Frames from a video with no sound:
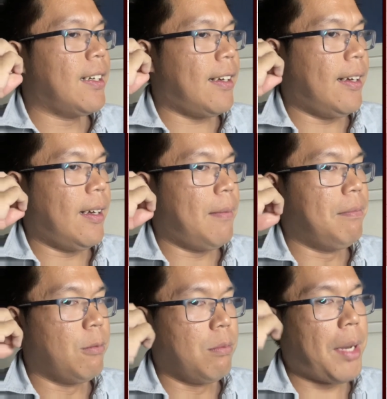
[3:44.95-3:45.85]
um,
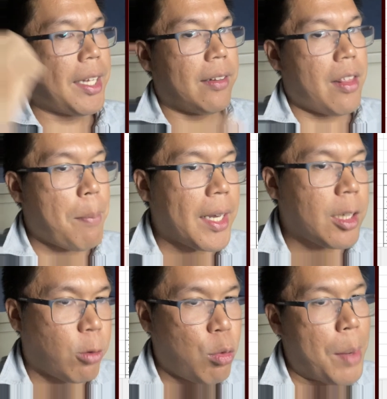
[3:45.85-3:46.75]
basically the best
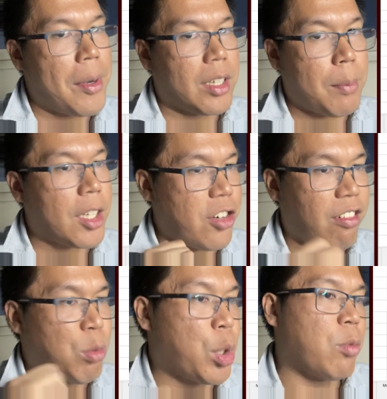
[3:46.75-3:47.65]
raw weapon is the best
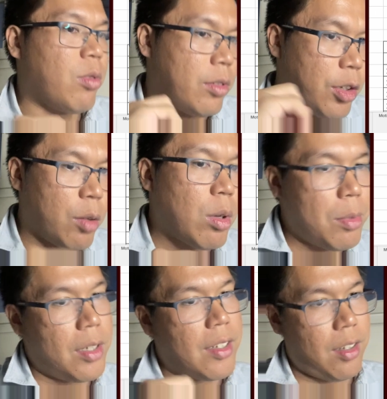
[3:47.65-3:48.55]
general use weapon.